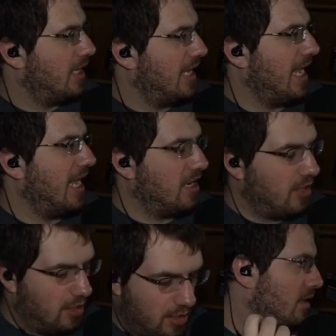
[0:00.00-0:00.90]

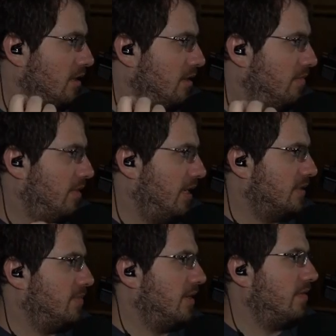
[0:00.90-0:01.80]
Can't
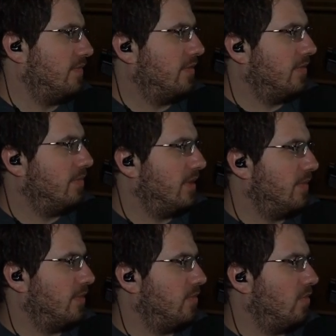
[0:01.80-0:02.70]
that's by the one
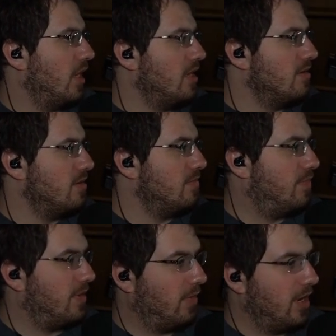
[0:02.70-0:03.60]
people. One
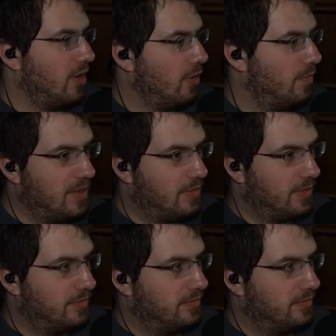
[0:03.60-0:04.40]
one whole people.